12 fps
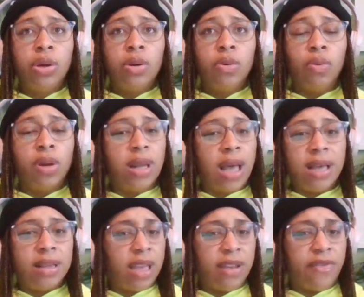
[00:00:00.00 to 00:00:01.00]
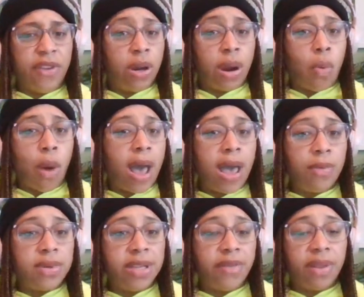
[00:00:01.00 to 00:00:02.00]
realize, like, figure out why I
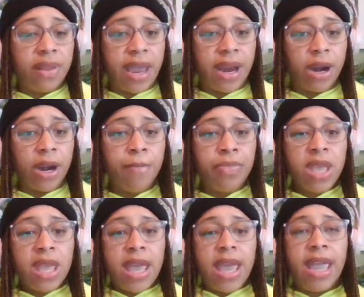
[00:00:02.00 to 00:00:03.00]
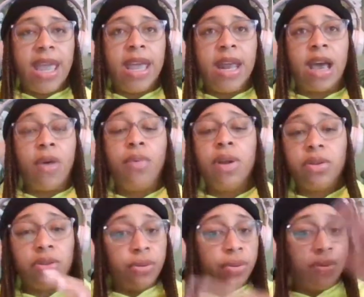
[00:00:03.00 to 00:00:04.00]
was even there. And I went
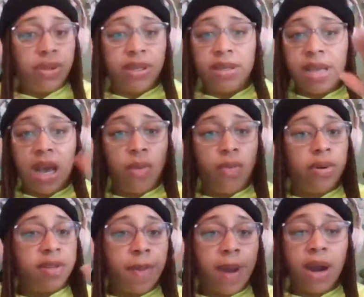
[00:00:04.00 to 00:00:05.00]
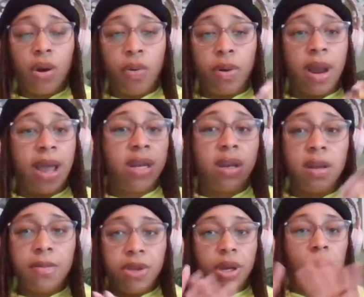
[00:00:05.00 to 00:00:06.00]
through this downward spiral where I ended
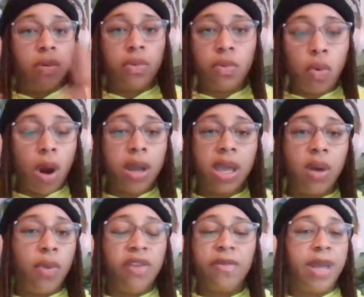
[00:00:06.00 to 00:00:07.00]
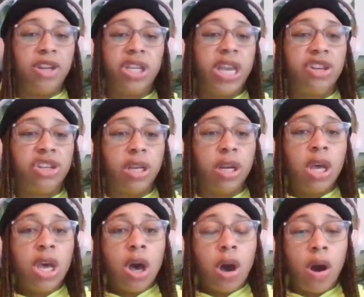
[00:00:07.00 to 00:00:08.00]
up, walking away from education
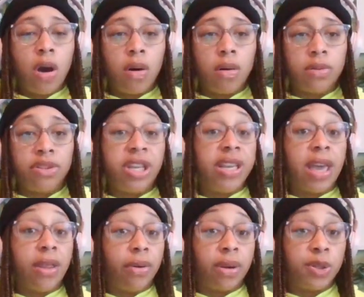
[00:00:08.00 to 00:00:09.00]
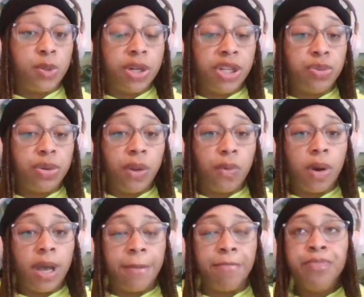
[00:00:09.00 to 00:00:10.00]
altogether in
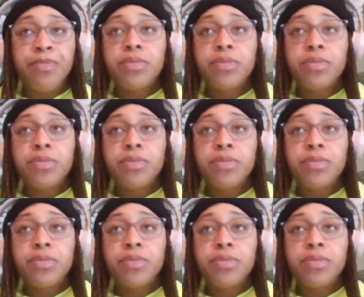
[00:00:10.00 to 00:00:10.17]
2021.